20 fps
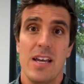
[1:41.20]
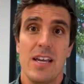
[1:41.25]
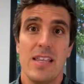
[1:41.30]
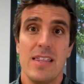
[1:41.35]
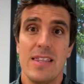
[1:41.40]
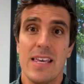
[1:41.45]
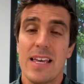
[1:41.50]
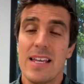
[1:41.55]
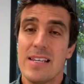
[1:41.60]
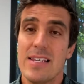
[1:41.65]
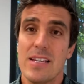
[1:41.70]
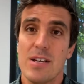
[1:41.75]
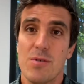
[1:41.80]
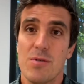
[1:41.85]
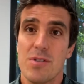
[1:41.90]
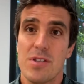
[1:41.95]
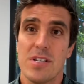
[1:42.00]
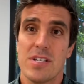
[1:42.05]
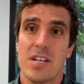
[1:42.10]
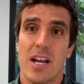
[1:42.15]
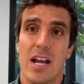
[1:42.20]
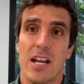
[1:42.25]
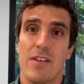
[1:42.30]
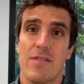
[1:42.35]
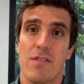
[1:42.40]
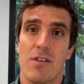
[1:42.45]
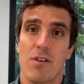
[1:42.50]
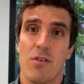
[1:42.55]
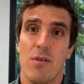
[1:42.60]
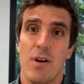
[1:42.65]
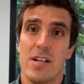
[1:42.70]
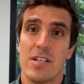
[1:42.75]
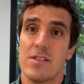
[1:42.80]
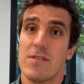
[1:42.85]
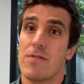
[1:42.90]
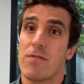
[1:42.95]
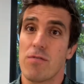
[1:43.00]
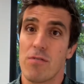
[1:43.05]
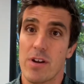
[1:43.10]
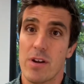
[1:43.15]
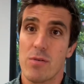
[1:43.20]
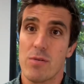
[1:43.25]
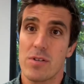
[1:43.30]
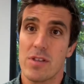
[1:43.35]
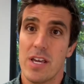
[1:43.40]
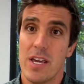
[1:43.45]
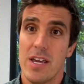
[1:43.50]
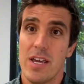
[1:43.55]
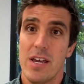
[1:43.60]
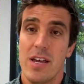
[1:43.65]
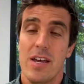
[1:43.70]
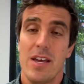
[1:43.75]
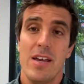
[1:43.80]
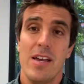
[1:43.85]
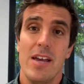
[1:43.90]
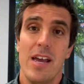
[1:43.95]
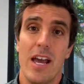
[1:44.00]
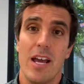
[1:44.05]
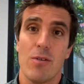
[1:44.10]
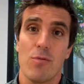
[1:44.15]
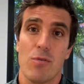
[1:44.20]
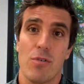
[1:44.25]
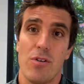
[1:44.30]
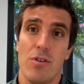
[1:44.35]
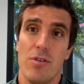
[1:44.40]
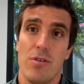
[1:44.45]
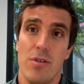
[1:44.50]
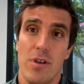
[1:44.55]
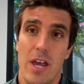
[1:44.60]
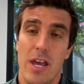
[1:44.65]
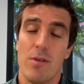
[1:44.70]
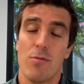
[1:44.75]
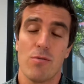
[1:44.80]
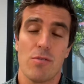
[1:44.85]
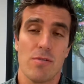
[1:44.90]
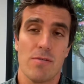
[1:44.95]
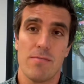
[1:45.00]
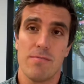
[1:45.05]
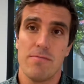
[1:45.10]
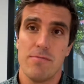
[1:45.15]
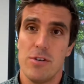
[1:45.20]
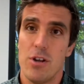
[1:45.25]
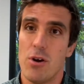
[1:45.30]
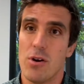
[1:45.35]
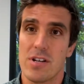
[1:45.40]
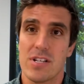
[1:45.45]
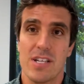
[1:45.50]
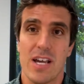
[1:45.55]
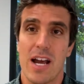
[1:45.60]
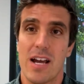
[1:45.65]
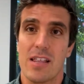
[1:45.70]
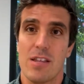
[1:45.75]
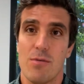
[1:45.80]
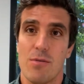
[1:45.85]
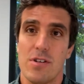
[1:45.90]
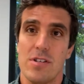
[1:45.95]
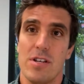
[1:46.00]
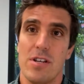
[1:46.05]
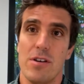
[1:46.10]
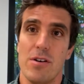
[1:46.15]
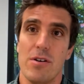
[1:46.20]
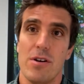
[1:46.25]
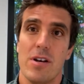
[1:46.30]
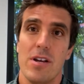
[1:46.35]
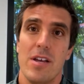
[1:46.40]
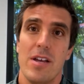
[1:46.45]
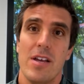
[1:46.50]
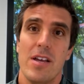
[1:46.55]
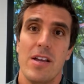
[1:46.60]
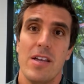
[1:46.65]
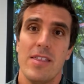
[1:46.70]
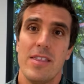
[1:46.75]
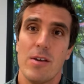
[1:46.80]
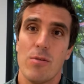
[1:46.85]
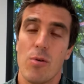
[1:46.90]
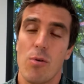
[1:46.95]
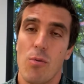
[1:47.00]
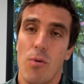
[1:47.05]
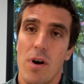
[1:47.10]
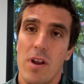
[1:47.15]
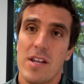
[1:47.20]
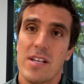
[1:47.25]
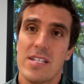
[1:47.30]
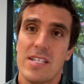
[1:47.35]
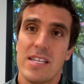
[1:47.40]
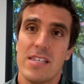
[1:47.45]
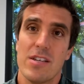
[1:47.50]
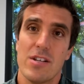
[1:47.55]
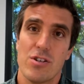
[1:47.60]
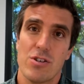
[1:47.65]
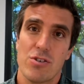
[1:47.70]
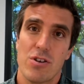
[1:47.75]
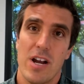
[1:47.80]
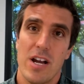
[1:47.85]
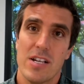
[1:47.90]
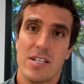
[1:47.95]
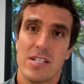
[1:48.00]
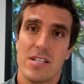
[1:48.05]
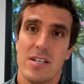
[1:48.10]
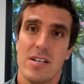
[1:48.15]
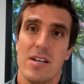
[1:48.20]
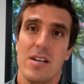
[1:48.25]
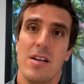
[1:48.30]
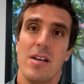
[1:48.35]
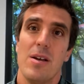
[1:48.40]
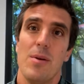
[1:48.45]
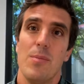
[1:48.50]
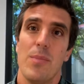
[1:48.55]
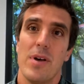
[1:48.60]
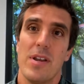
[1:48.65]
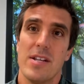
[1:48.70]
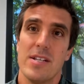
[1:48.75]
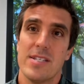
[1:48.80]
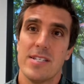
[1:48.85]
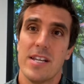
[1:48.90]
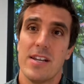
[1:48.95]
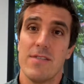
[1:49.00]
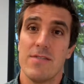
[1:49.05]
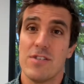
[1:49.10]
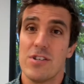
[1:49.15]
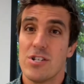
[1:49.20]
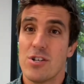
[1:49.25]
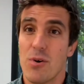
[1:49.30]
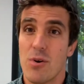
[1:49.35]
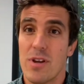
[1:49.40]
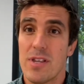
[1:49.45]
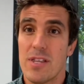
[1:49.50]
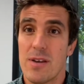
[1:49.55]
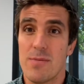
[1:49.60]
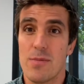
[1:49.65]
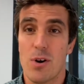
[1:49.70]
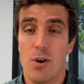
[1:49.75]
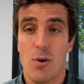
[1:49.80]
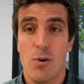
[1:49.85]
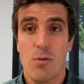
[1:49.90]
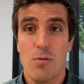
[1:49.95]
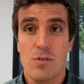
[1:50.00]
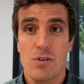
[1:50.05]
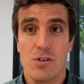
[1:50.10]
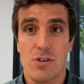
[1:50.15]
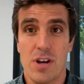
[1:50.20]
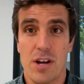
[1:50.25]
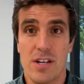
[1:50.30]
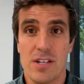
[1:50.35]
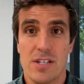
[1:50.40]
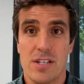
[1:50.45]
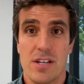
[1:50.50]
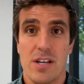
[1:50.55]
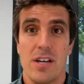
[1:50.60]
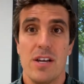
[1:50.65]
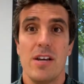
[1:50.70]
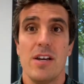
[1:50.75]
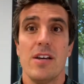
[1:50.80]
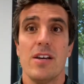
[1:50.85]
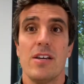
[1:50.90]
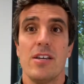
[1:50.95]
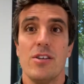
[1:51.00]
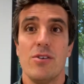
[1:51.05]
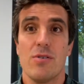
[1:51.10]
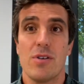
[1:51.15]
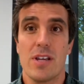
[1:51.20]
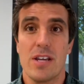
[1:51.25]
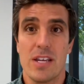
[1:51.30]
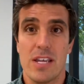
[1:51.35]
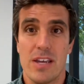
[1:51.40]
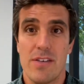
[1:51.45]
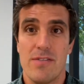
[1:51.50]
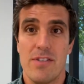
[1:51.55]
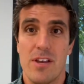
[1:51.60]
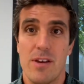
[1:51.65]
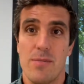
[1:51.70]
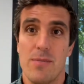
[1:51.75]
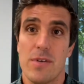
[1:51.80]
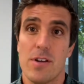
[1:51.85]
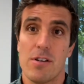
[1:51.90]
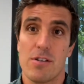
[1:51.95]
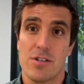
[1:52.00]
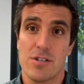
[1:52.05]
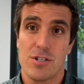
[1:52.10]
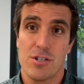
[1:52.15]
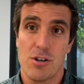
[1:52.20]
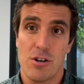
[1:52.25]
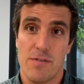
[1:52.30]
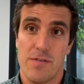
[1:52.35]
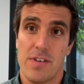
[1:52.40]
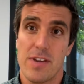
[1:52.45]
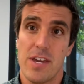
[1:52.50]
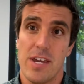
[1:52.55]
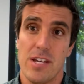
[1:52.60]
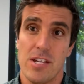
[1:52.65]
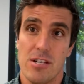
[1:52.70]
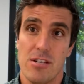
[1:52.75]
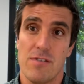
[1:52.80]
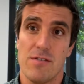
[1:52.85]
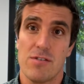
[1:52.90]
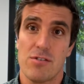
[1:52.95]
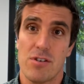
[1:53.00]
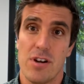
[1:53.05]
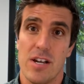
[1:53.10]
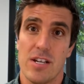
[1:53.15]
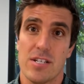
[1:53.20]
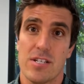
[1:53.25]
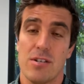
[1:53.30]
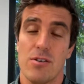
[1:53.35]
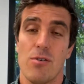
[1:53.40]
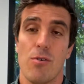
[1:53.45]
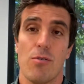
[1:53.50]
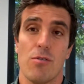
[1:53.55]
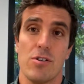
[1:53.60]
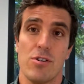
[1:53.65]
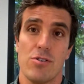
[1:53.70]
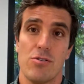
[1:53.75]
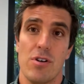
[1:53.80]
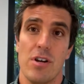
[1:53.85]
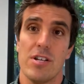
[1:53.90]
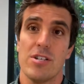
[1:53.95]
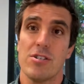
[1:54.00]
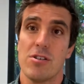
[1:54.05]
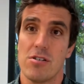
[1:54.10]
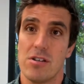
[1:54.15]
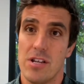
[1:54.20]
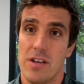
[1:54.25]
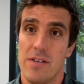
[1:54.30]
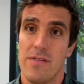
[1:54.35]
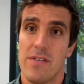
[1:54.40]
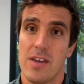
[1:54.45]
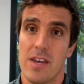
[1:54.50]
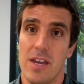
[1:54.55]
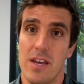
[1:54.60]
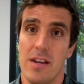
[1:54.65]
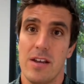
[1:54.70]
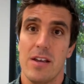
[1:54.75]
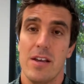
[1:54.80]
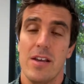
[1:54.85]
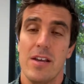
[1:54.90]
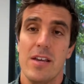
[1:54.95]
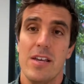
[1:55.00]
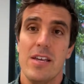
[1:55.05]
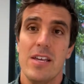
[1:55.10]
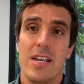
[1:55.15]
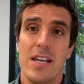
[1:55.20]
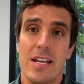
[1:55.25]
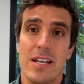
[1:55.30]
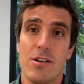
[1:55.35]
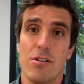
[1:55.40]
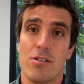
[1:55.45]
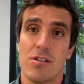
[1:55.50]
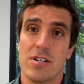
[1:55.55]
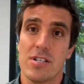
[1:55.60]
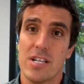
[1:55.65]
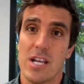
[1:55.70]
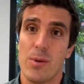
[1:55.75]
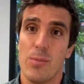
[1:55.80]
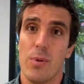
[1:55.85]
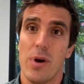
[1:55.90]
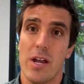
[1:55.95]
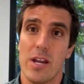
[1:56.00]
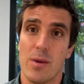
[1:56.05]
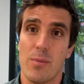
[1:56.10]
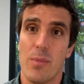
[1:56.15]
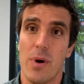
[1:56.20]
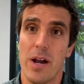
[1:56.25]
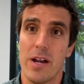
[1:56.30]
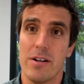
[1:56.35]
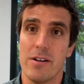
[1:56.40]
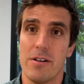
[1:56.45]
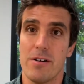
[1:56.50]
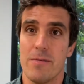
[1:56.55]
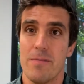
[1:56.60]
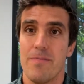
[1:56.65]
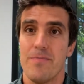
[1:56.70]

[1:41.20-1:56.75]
They deal with this kind of request frequently and will know exactly what to do. They will want to see the trust, but instead of showing them the whole trust, you can give them your certification of trust or trust certificate in your estate planning binder.